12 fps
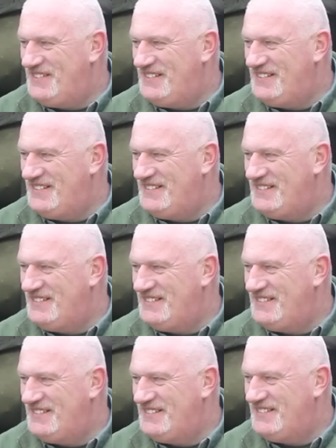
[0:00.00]

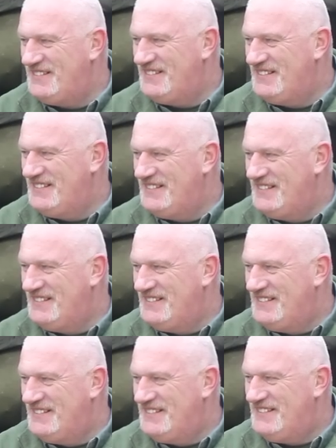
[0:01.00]

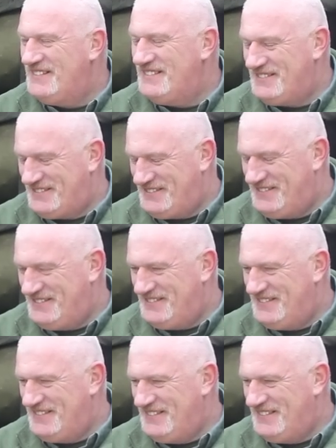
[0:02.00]

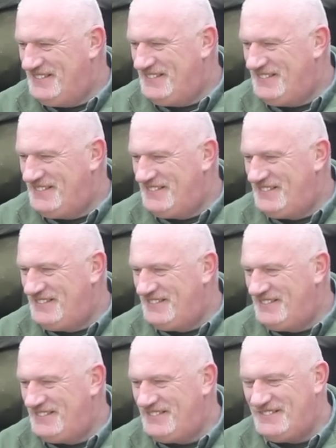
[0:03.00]

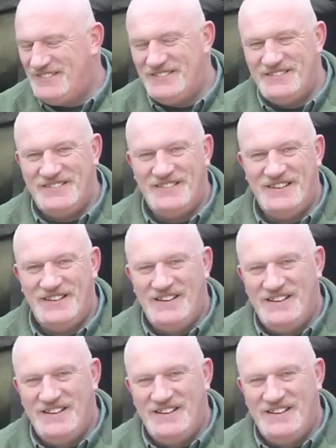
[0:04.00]
(not speaking)